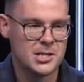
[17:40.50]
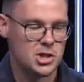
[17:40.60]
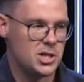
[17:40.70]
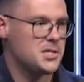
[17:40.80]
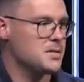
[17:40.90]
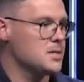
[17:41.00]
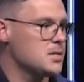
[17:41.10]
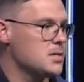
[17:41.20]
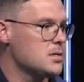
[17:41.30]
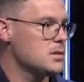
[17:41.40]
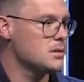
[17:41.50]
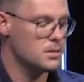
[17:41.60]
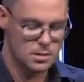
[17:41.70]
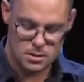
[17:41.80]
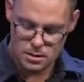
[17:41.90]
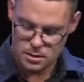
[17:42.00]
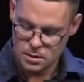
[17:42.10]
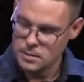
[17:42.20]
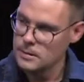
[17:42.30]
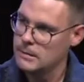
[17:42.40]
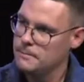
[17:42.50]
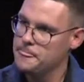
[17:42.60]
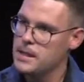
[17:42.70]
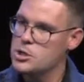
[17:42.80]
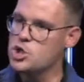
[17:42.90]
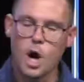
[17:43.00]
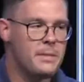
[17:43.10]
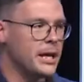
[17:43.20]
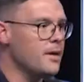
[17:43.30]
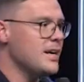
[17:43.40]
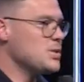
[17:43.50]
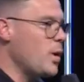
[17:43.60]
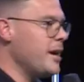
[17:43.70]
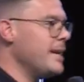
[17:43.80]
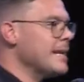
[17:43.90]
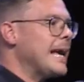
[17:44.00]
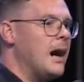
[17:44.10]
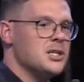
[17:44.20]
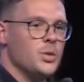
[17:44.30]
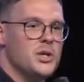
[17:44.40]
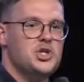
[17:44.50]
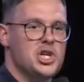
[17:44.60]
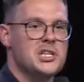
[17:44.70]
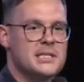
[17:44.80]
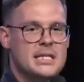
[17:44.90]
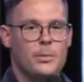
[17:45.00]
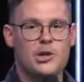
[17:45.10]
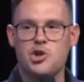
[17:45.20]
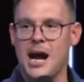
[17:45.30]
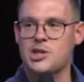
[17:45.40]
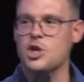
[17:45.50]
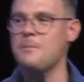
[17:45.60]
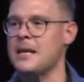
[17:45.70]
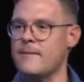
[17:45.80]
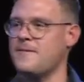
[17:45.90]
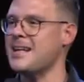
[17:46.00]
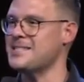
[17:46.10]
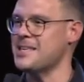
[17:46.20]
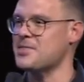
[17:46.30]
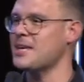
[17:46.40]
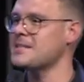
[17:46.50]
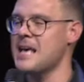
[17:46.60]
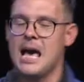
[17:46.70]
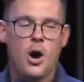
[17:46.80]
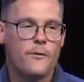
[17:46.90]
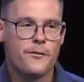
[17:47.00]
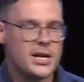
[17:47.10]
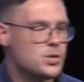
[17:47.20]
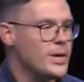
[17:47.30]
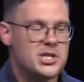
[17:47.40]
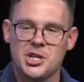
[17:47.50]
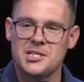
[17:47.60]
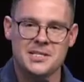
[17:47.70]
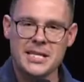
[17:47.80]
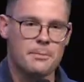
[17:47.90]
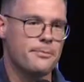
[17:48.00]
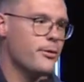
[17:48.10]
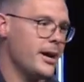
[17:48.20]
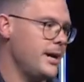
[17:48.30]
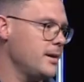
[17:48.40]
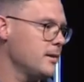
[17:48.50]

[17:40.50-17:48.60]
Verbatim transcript: Jesus. So many of us want an encounter with Jesus and we try so many fancy things. Friends, we just need to pray.